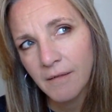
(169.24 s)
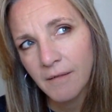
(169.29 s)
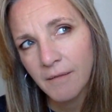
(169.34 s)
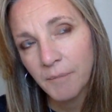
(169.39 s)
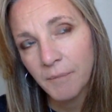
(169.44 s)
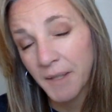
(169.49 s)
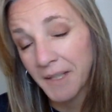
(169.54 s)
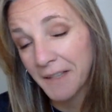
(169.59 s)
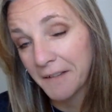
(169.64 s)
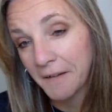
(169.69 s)

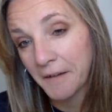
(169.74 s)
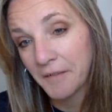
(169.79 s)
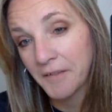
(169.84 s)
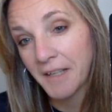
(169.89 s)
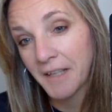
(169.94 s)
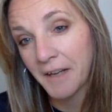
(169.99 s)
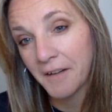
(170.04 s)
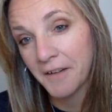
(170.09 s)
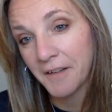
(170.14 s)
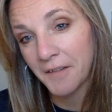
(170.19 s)
being left
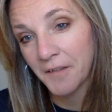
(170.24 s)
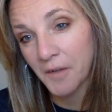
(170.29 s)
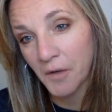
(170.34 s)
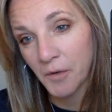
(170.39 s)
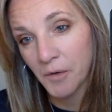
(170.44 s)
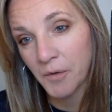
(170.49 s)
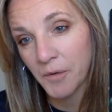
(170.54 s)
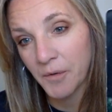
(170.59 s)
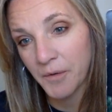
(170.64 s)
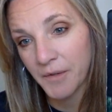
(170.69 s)
out in the
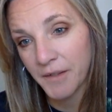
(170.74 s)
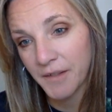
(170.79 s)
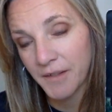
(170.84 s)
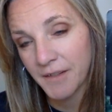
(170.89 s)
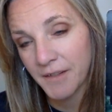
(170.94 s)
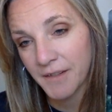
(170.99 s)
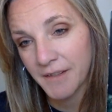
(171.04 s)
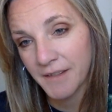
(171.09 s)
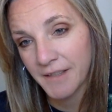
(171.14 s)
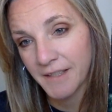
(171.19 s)
cold.
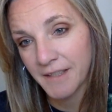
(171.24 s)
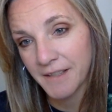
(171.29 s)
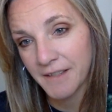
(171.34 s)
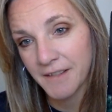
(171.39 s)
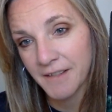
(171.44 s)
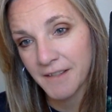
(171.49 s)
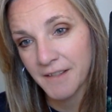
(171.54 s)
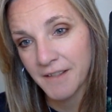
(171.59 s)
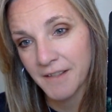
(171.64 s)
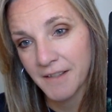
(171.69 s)

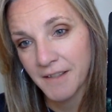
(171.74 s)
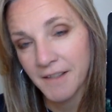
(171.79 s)
That's